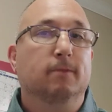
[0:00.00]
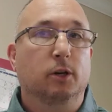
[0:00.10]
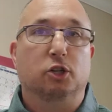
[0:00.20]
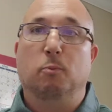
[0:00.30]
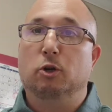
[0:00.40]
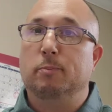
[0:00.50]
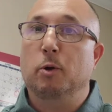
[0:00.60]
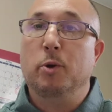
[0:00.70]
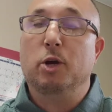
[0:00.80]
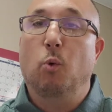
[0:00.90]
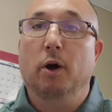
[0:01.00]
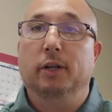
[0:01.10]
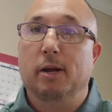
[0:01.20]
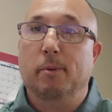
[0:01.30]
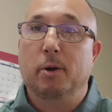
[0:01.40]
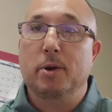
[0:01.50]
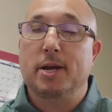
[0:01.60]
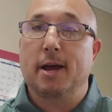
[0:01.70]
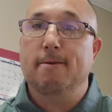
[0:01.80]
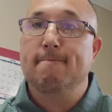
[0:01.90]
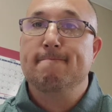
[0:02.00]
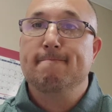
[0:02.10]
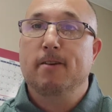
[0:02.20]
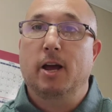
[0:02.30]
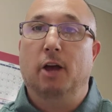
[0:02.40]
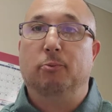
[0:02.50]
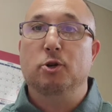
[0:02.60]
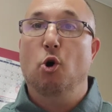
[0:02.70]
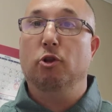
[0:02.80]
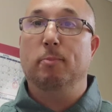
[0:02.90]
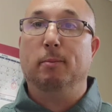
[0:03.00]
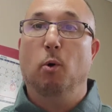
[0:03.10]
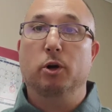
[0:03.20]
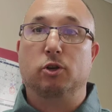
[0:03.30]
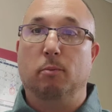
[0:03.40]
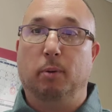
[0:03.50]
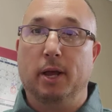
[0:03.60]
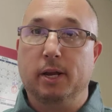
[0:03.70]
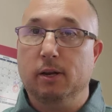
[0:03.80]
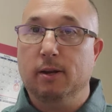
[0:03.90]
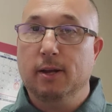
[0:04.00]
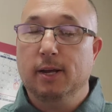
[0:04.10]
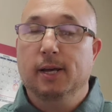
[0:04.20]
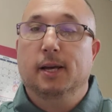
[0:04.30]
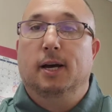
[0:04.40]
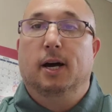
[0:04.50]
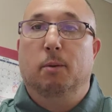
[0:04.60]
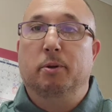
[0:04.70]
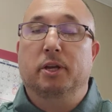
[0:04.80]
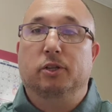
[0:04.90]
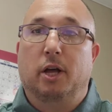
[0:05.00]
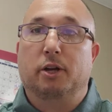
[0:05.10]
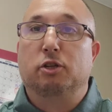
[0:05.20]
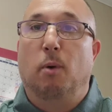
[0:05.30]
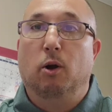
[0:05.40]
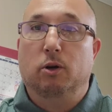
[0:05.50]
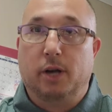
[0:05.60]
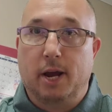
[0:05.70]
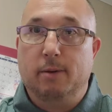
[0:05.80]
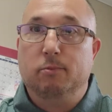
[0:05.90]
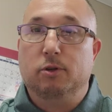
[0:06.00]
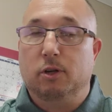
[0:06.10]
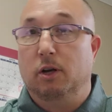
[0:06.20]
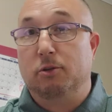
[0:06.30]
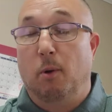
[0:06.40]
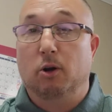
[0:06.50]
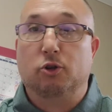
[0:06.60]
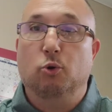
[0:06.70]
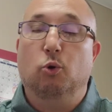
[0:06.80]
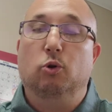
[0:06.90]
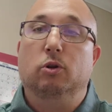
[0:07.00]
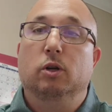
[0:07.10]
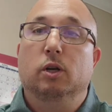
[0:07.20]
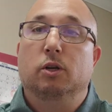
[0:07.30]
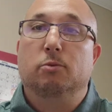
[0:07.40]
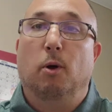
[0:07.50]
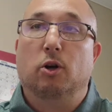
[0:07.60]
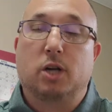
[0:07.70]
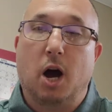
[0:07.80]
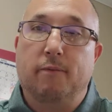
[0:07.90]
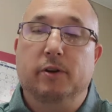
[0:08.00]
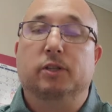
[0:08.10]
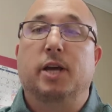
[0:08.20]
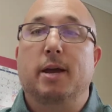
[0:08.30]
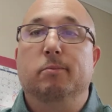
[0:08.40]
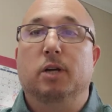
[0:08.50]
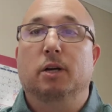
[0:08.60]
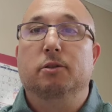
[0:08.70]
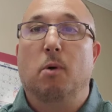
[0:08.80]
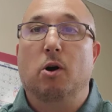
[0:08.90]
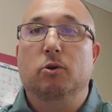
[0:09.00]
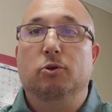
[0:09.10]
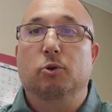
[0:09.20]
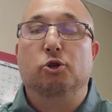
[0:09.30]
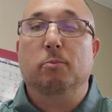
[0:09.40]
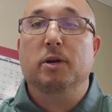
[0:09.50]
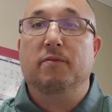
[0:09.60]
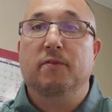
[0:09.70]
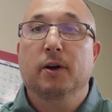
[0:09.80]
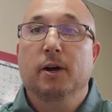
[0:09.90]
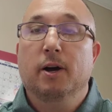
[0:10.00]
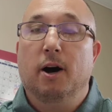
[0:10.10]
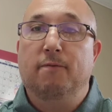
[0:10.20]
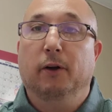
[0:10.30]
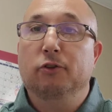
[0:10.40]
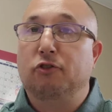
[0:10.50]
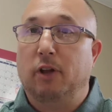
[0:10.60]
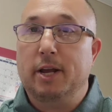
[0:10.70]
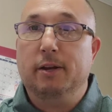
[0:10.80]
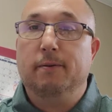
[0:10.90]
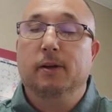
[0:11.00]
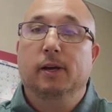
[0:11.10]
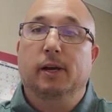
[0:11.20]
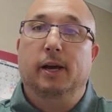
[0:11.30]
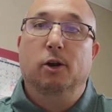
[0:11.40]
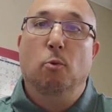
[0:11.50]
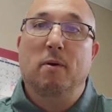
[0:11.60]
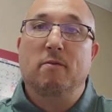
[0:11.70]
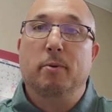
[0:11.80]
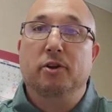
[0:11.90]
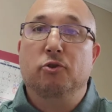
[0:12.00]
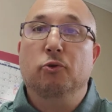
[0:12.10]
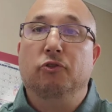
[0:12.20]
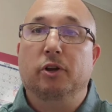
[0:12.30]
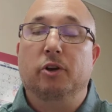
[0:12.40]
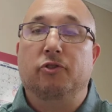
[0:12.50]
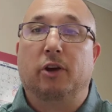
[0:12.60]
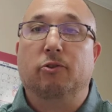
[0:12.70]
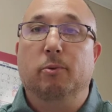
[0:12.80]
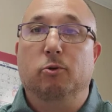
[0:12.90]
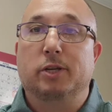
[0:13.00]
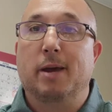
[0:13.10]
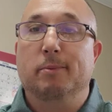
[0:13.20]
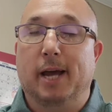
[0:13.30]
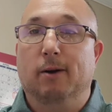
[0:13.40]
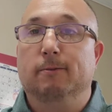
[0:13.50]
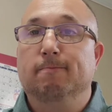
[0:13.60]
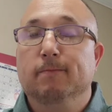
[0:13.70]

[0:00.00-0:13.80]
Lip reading: It's supposed to be week 1, Labor Day weekend. As we know, the big boys aren't playing. But there's a lot of smaller games, smaller school, smaller conference games on tomorrow. So it should be a fun slate. And hope everybody tunes in and checks some of those games out.